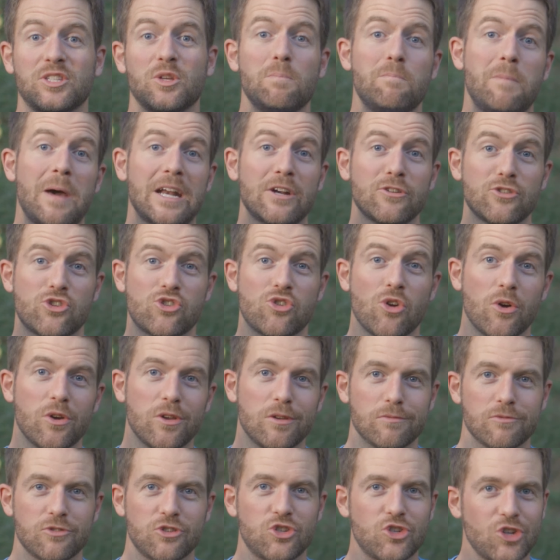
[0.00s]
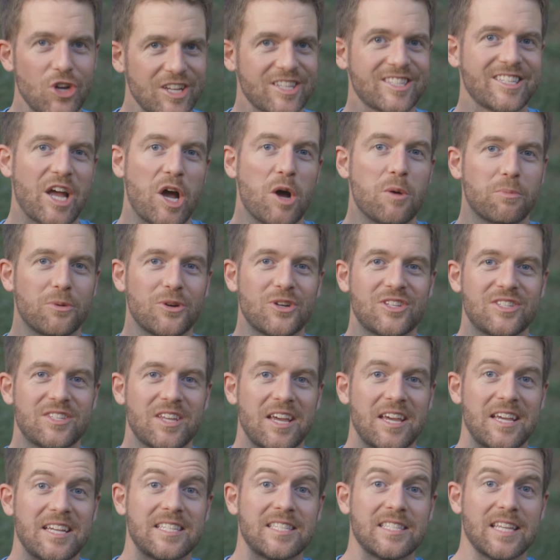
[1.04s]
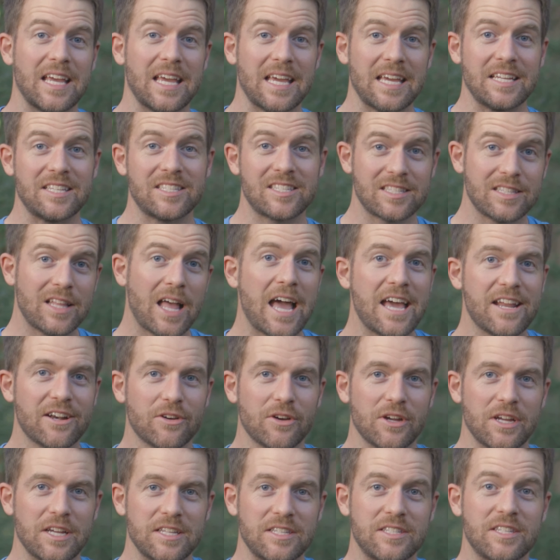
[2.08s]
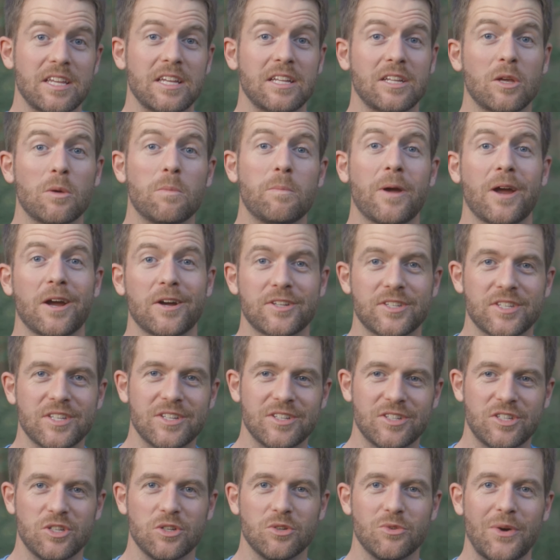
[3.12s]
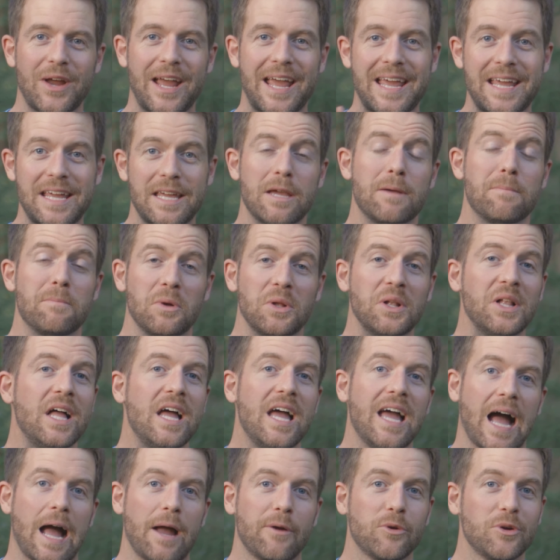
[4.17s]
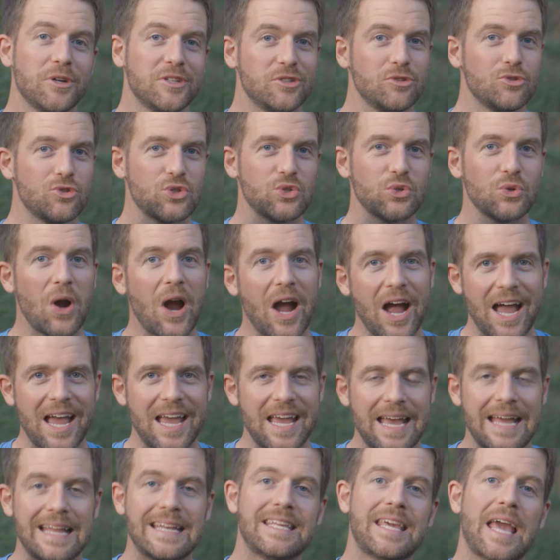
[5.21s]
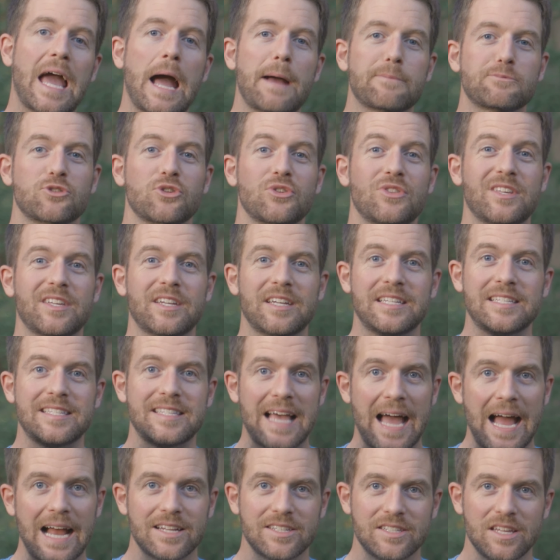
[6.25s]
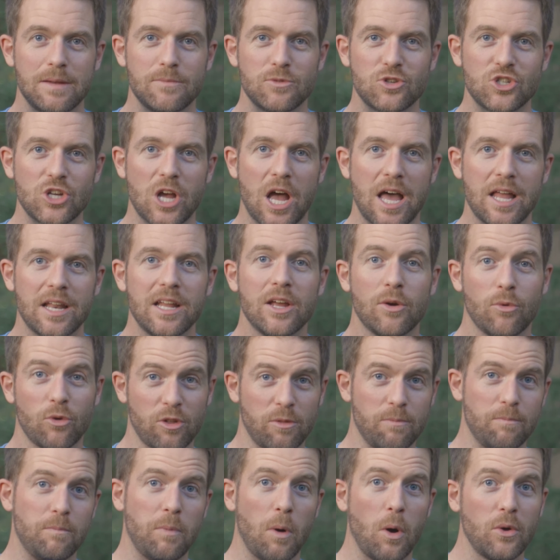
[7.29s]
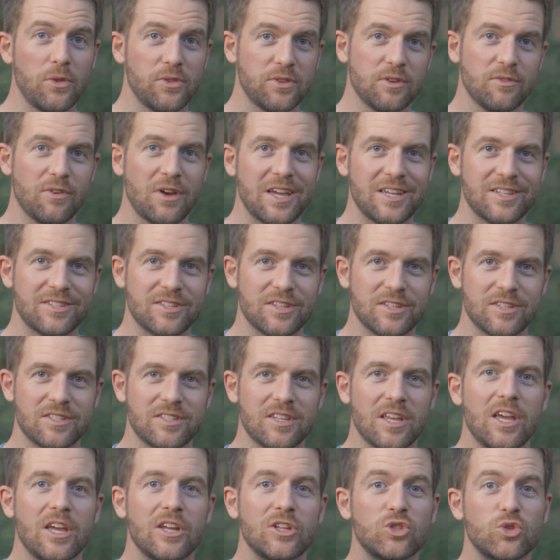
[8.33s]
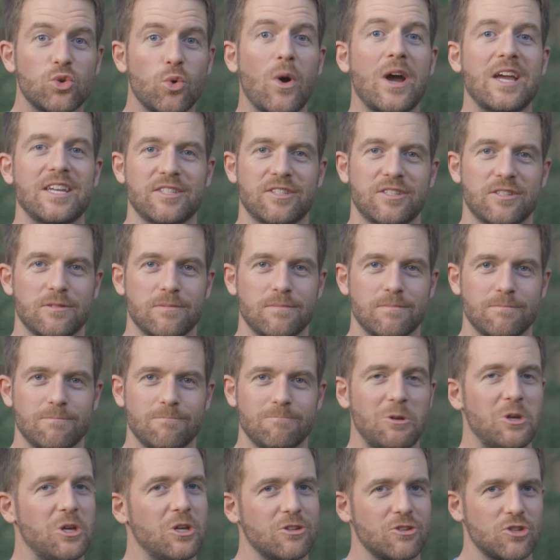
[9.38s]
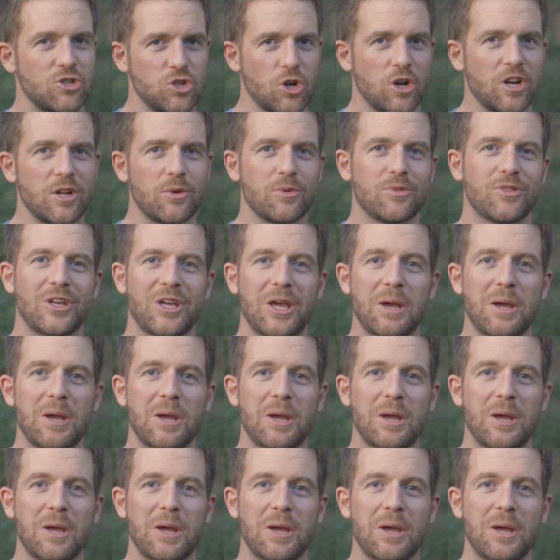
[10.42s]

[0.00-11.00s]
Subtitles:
To better show you just how precise a slider is in comparison to a gimbal, I'm going to try and capture the exact same shot with both devices twice, starting with the